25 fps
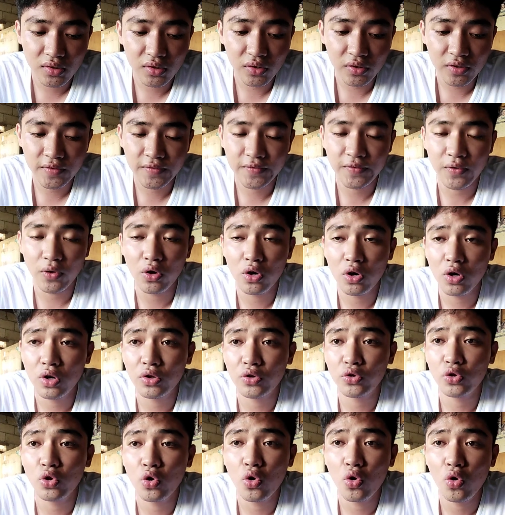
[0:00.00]
useful
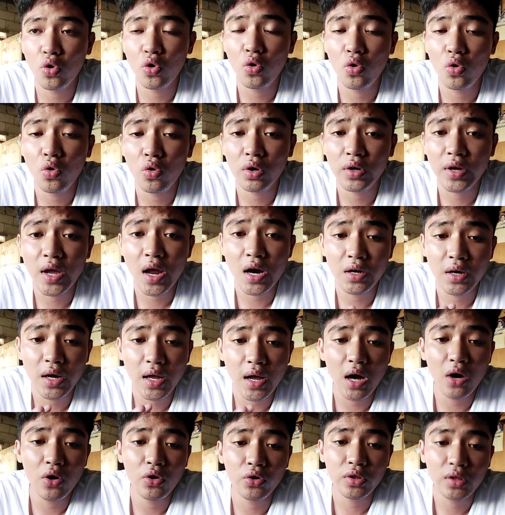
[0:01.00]
to carry
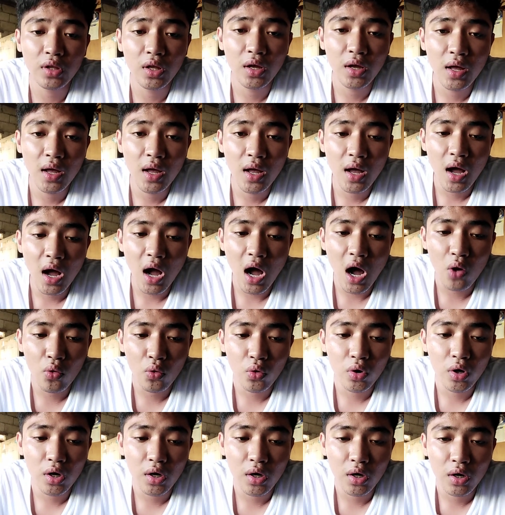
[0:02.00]
out
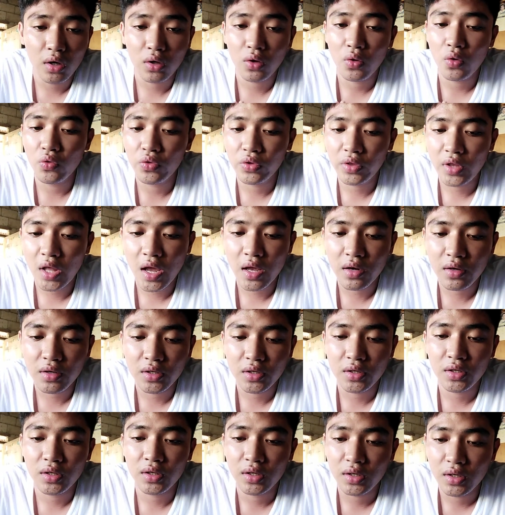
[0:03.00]
our
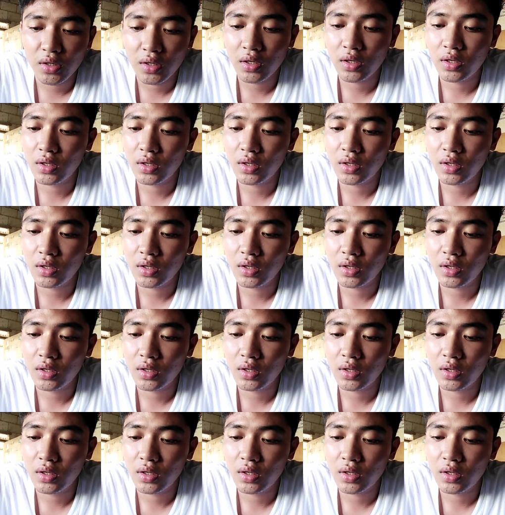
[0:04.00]
container